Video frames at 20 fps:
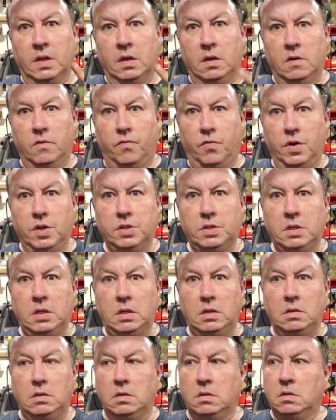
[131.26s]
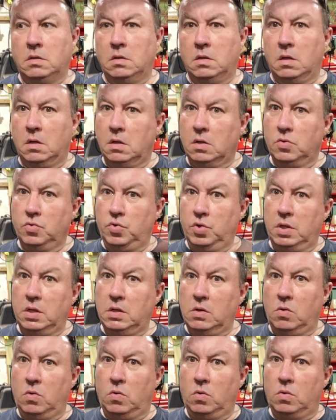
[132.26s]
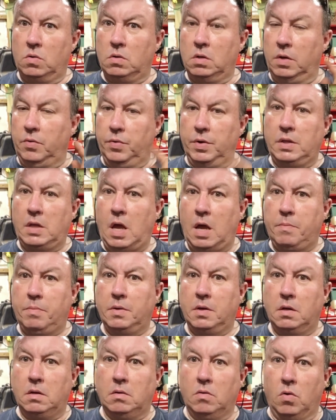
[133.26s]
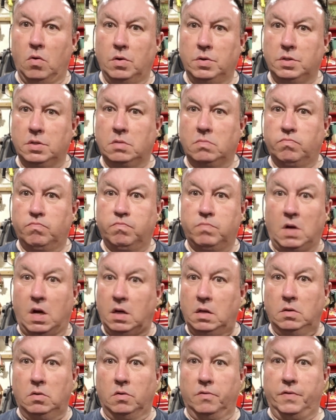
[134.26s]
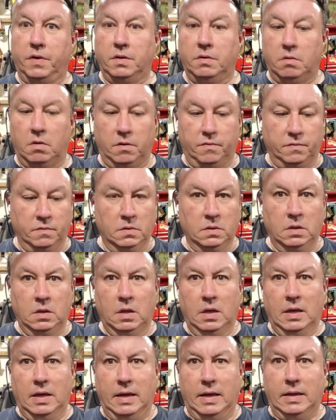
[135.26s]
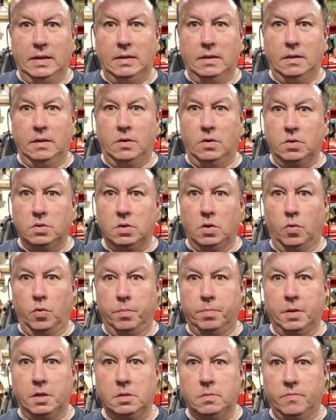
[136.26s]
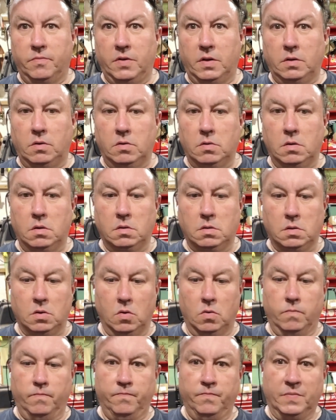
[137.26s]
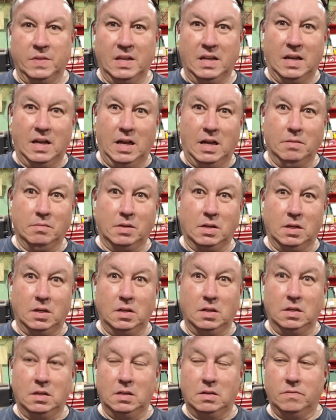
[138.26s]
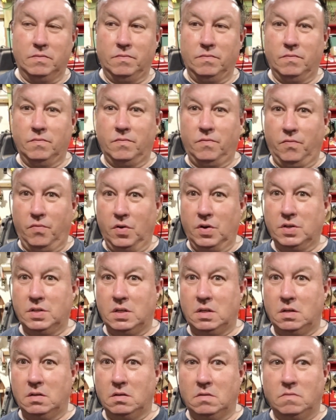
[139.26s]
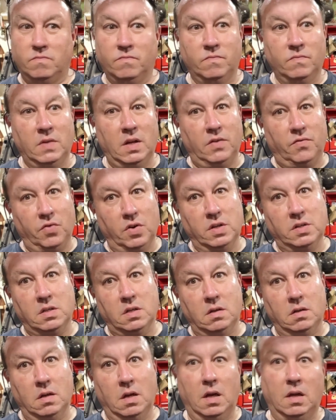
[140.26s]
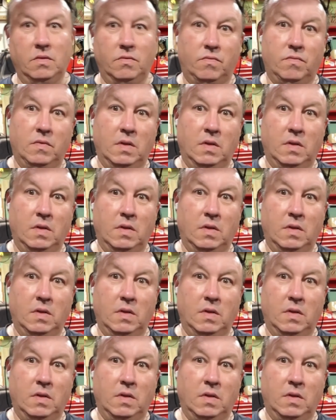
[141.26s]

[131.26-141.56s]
Freezing it, drilling a hole and retapping it, or just cutting the whole fender off. And there's no replacement fenders, so I'm going to freeze it and